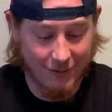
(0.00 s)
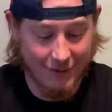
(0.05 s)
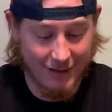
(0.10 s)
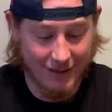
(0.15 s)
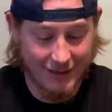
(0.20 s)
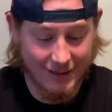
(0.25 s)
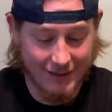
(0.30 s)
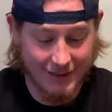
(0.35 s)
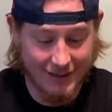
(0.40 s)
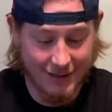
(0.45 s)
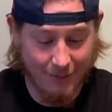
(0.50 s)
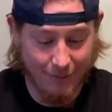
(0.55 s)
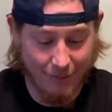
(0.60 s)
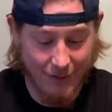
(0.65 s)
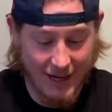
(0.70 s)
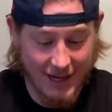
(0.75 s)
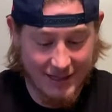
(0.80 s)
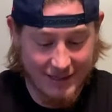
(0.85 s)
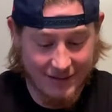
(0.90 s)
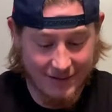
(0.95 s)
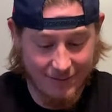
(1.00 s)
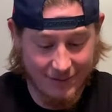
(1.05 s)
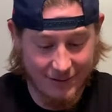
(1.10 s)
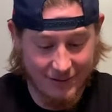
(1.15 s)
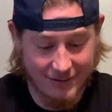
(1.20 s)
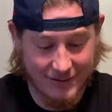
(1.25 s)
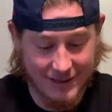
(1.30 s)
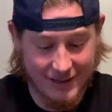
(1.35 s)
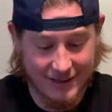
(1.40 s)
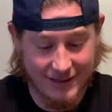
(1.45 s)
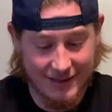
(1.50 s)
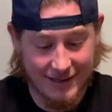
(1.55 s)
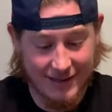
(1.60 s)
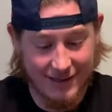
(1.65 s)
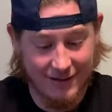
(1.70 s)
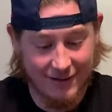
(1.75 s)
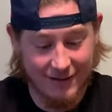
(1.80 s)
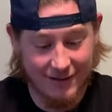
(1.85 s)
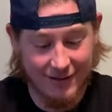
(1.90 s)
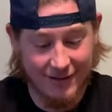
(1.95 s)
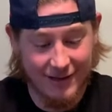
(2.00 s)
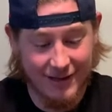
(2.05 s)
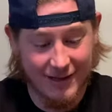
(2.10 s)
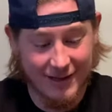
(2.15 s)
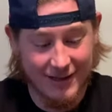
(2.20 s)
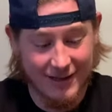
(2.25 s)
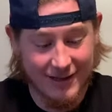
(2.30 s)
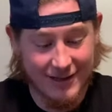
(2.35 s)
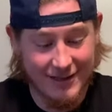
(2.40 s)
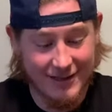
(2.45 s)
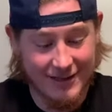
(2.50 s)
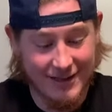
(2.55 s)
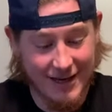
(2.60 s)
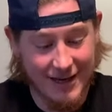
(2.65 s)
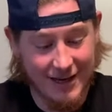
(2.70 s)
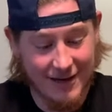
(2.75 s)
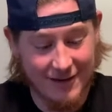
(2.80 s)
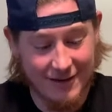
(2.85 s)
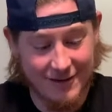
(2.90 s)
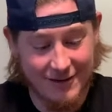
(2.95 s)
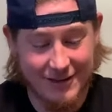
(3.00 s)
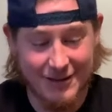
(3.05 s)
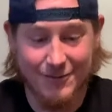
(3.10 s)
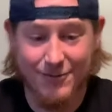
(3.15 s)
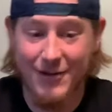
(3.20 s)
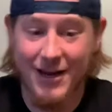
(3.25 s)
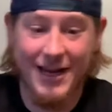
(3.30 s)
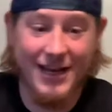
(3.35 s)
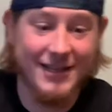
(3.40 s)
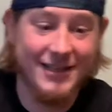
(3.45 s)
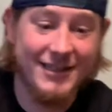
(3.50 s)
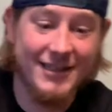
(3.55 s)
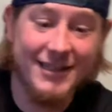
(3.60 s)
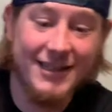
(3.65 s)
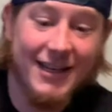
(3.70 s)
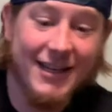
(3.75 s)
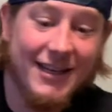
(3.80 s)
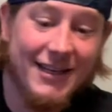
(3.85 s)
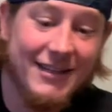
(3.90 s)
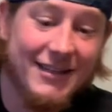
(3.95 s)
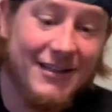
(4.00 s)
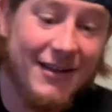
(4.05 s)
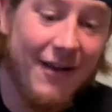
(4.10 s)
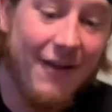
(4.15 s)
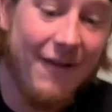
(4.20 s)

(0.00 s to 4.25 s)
Like just the basketball detail, his hair, his mask, that is